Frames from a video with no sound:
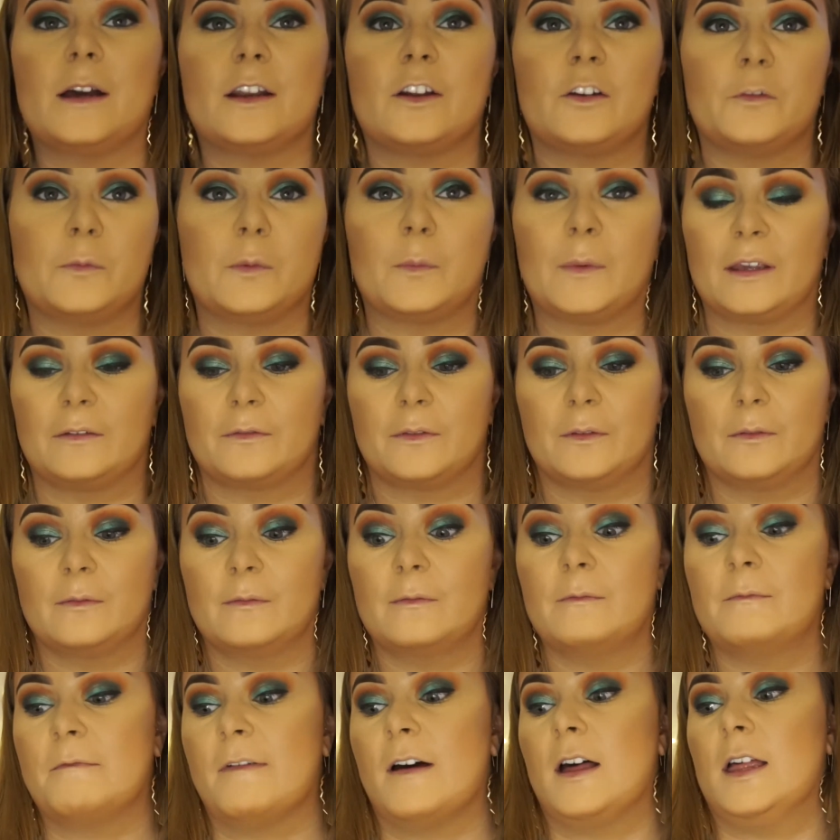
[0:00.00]
And I've been waiting for them
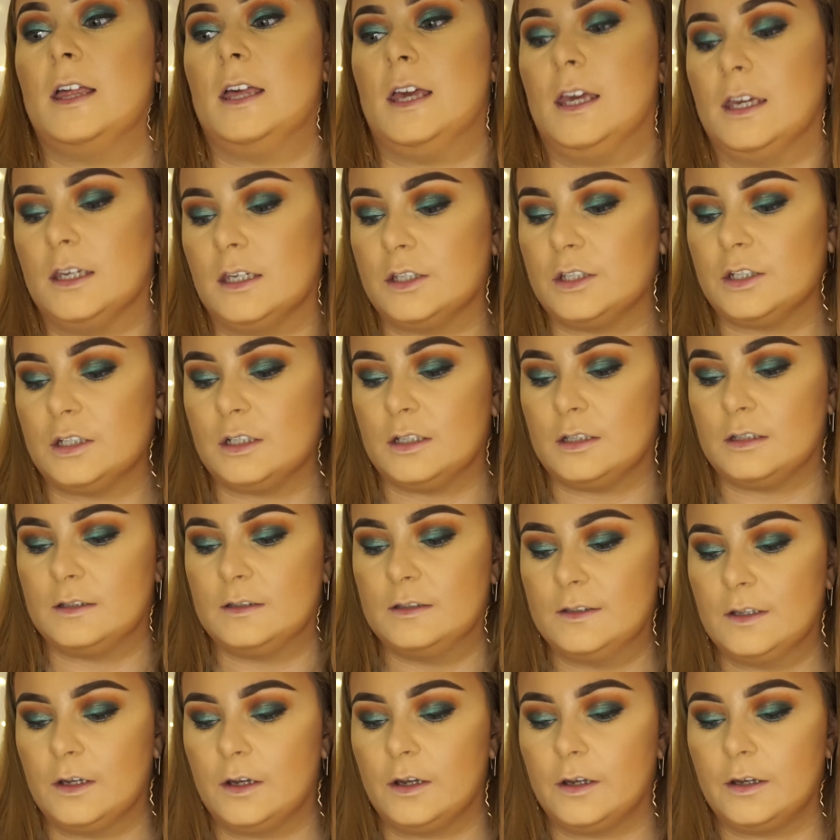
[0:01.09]
for ages,
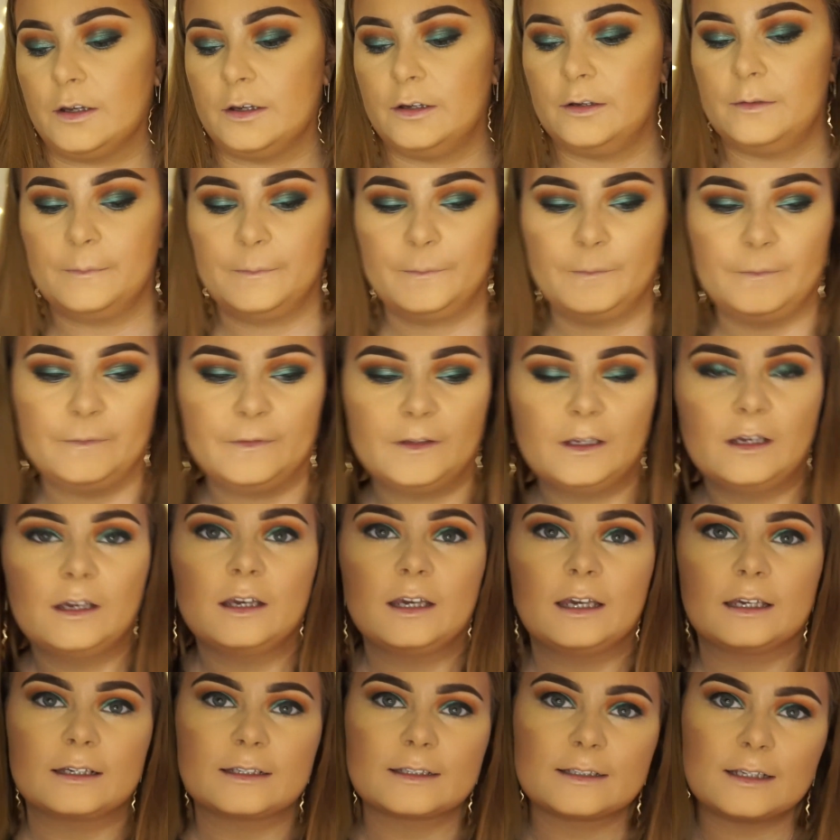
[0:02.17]
so
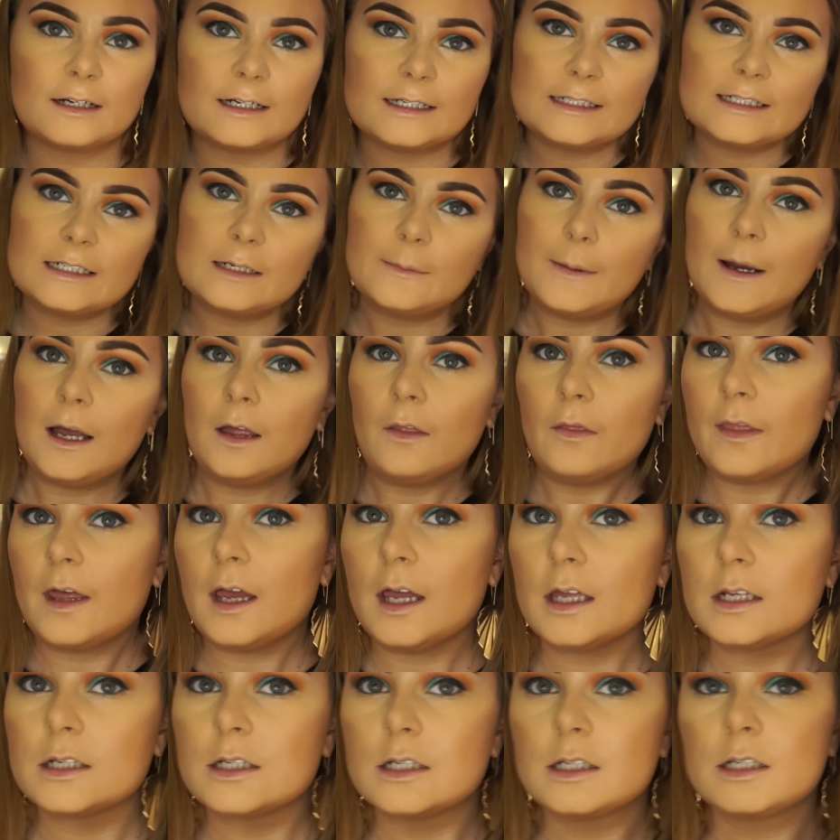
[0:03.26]
excited about
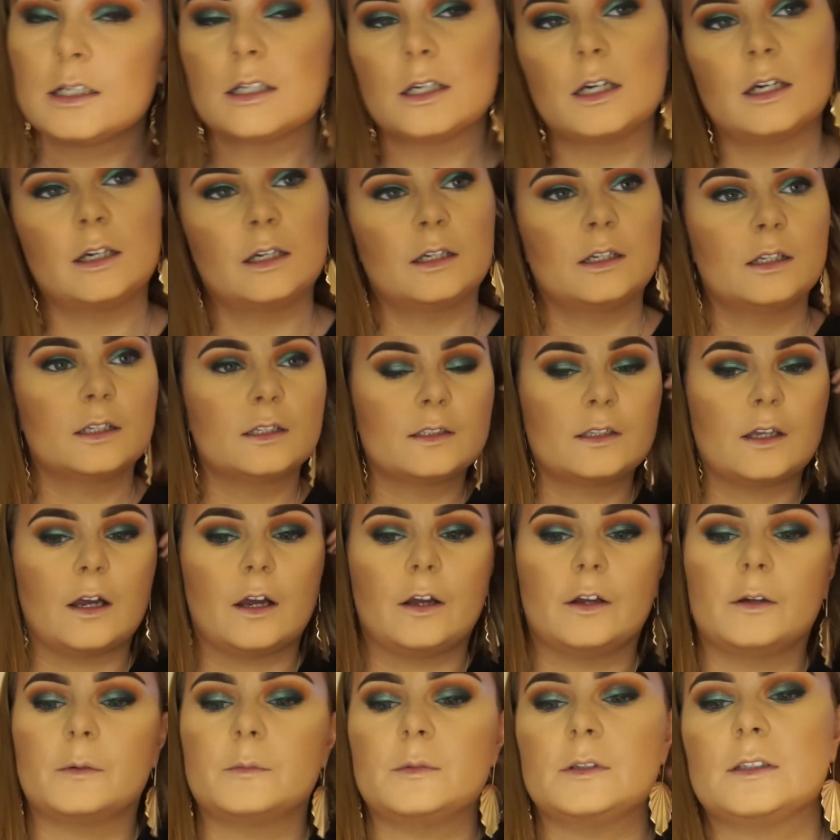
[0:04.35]
that. So
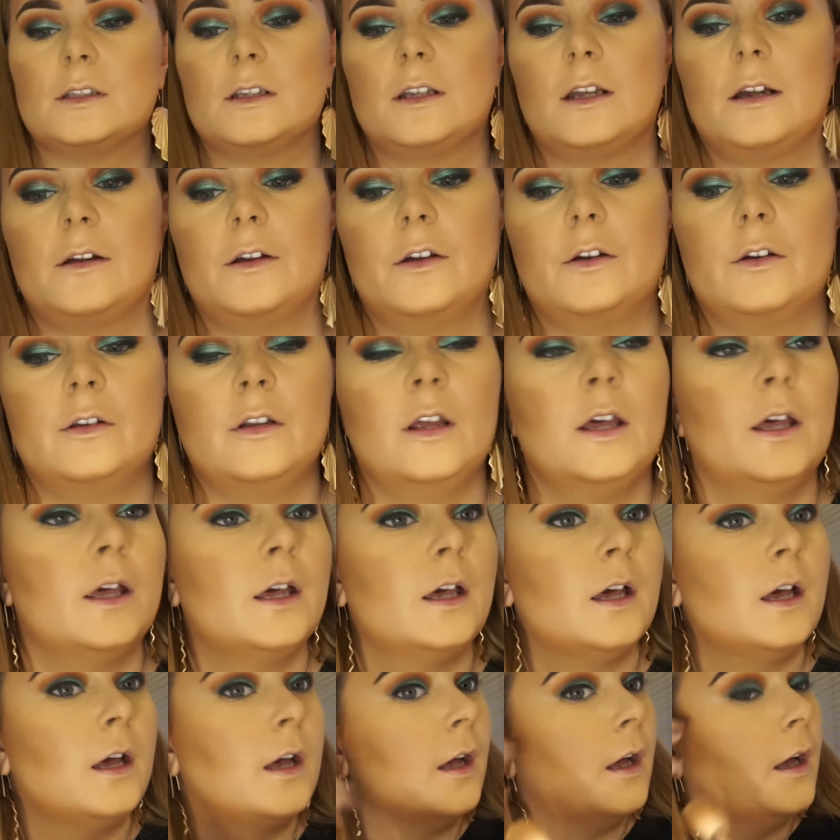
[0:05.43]
I'm just going to carry on
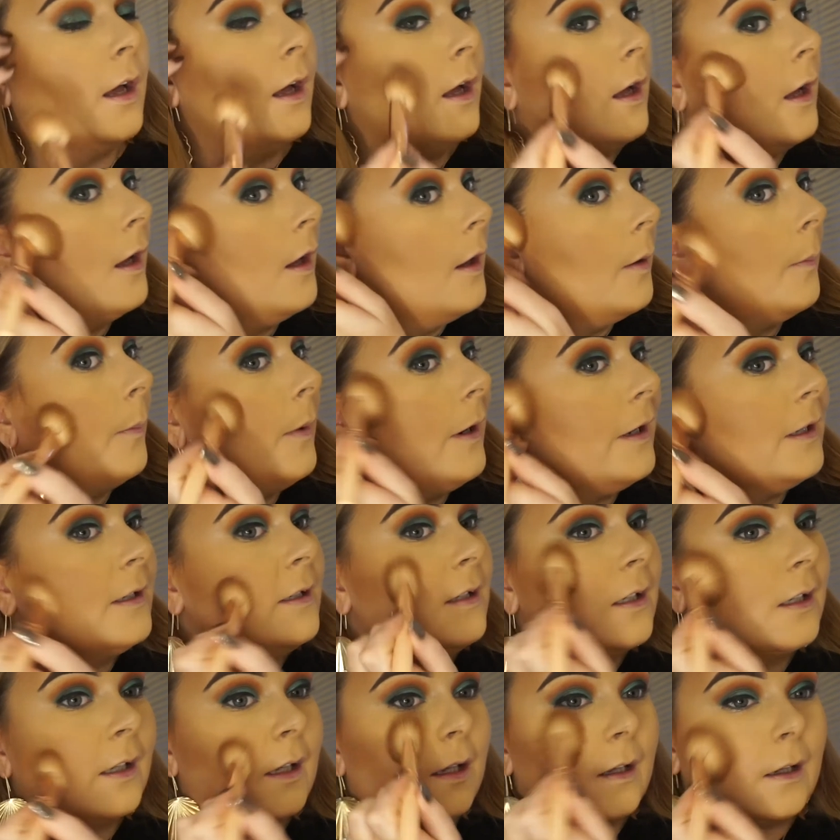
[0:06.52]

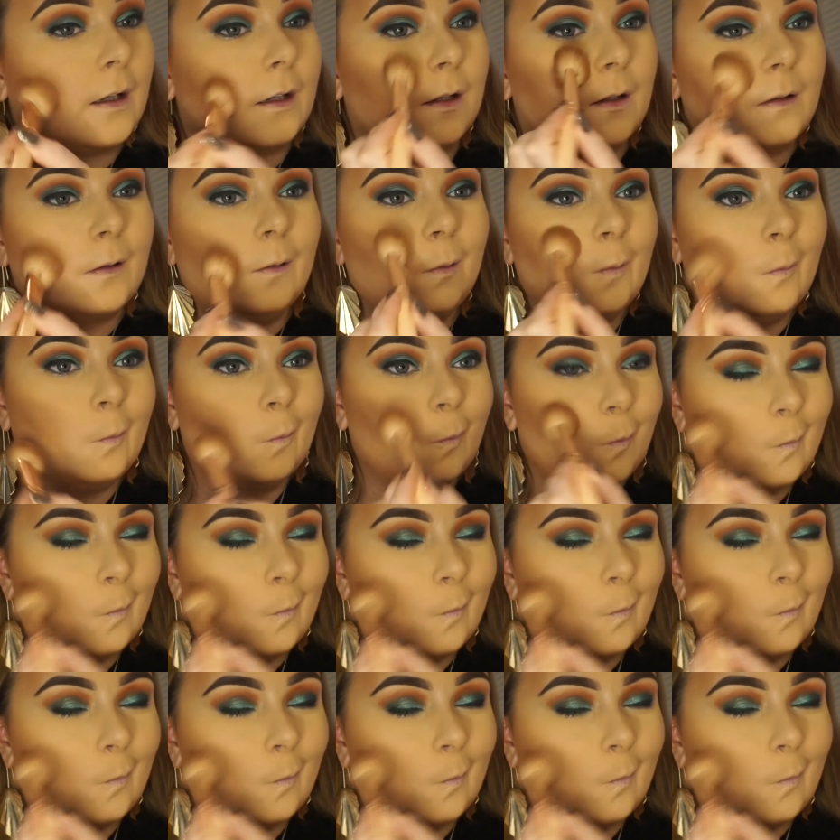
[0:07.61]
blending in.